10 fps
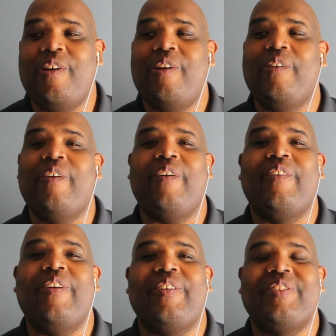
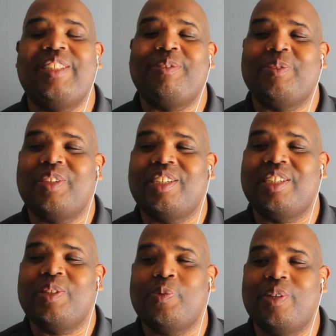Oh, this was a
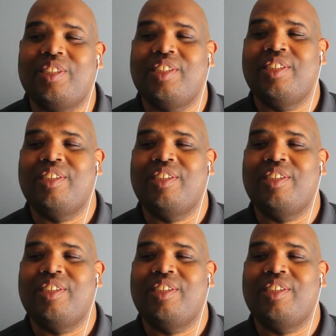good one.